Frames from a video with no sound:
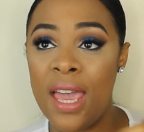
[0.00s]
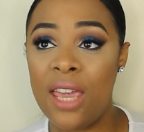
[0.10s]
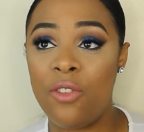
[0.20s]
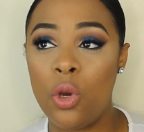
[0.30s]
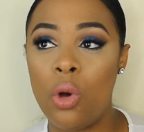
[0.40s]

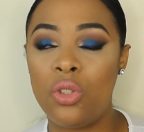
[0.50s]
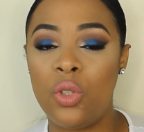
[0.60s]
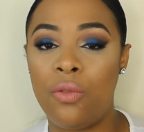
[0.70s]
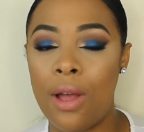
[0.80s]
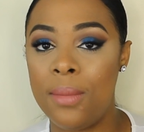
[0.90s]
If you go
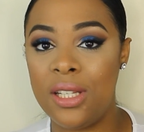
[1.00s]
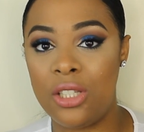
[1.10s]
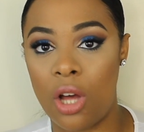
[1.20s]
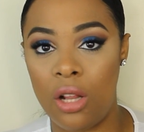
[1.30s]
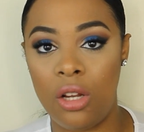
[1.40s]
to Family
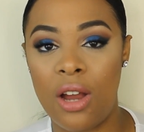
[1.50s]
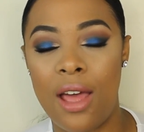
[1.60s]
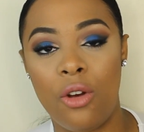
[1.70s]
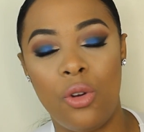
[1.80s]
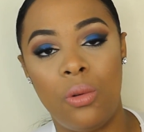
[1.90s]
Dollar,
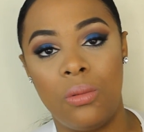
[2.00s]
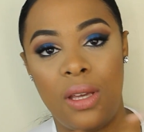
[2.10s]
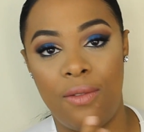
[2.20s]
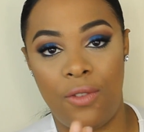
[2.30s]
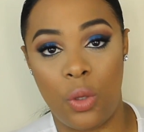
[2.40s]
I don't know
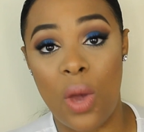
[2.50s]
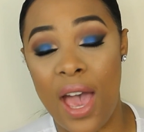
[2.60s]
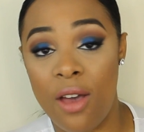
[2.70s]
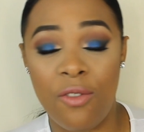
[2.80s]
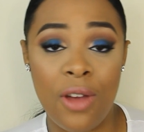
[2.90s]
if you
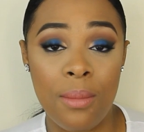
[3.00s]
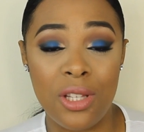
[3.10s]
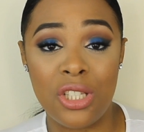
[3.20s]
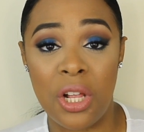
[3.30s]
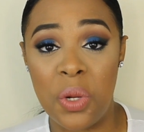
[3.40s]
have
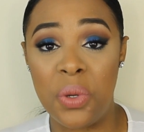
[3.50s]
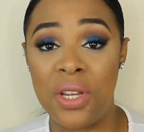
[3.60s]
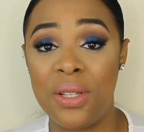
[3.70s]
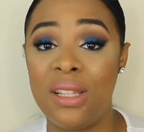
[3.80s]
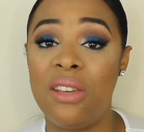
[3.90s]
Family Dollar where
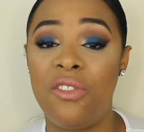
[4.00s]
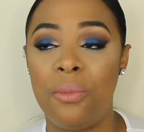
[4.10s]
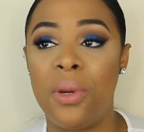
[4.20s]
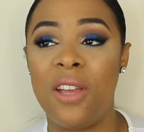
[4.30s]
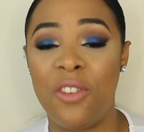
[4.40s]
you live,
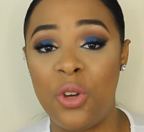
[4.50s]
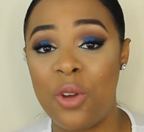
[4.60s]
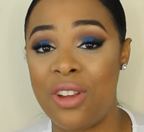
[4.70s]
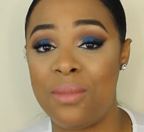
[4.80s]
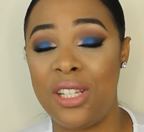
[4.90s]
but if you go to
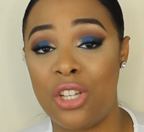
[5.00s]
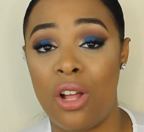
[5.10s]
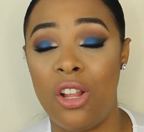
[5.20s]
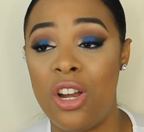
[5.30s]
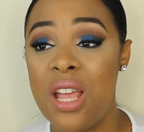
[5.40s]
Family
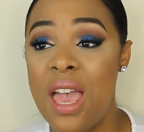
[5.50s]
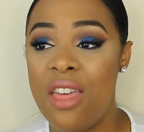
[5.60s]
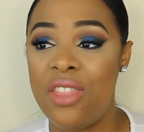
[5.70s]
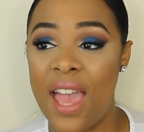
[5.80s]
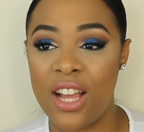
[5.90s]
Dollar,
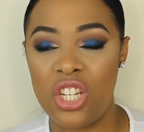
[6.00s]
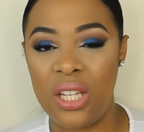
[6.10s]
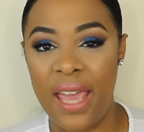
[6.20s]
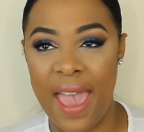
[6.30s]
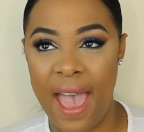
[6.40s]
they
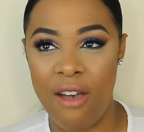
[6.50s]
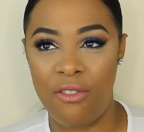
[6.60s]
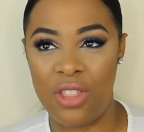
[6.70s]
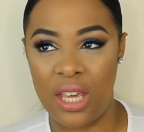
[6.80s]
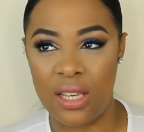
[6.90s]
actually
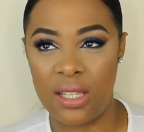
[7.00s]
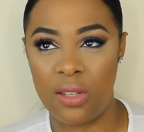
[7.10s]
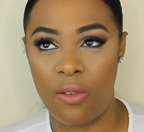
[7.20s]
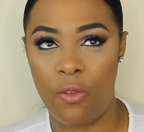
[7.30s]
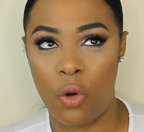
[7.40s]
have this
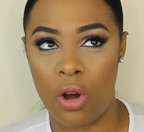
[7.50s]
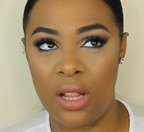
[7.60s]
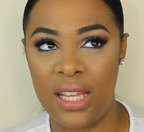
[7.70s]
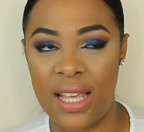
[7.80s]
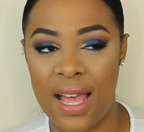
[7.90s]
for
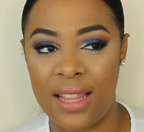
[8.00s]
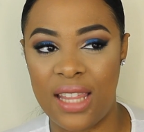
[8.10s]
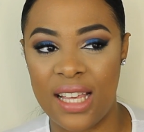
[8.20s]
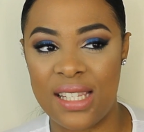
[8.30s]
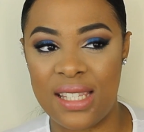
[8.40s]
at least, I
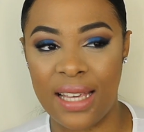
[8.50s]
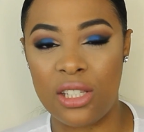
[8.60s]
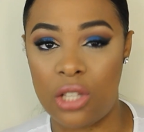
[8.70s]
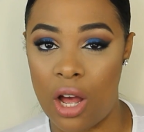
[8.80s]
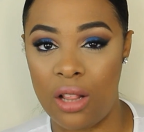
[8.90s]
think,
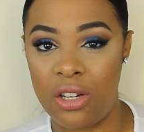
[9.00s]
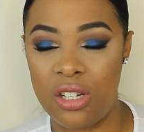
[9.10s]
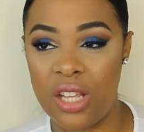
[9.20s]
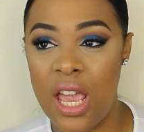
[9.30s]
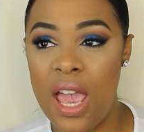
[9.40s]

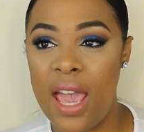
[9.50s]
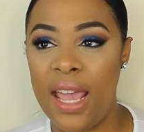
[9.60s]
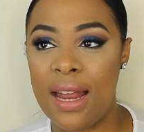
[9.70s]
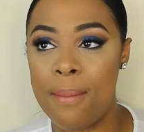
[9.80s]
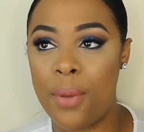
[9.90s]
$6.
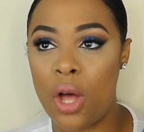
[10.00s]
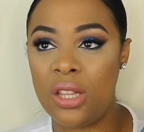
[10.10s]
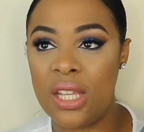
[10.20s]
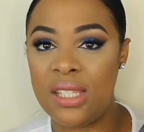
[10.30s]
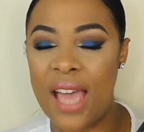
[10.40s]
And I
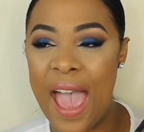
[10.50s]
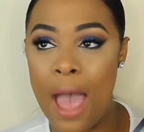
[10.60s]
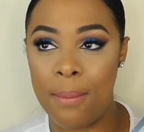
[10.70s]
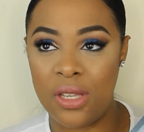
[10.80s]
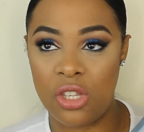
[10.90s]
bought this at
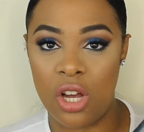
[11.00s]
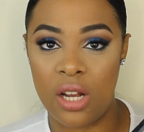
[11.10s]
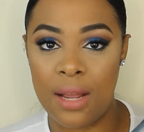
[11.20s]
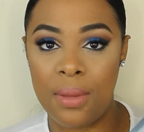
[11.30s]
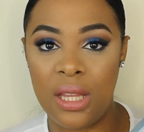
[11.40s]

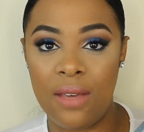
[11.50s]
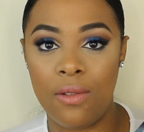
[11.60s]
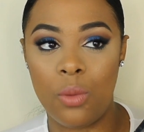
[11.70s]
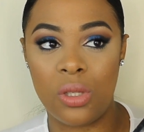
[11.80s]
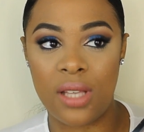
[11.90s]
Amazon. I believe
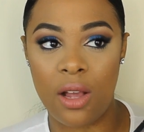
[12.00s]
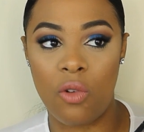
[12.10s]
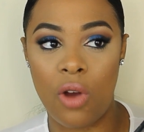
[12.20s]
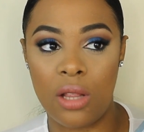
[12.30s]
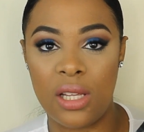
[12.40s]
it was like
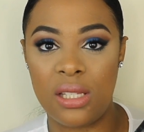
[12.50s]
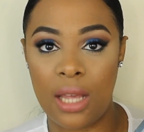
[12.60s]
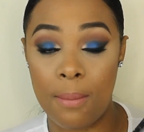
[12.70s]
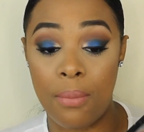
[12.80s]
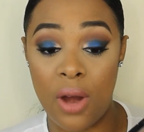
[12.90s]
around the
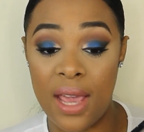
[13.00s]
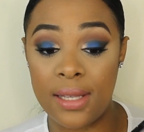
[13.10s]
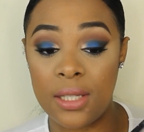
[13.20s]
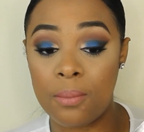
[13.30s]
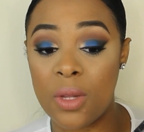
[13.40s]
same
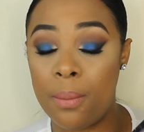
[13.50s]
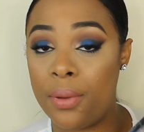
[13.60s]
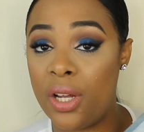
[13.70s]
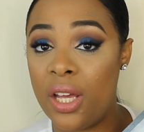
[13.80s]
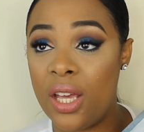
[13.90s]
price,
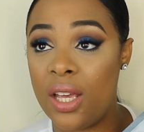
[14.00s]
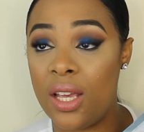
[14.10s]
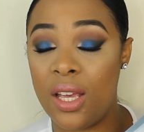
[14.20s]
but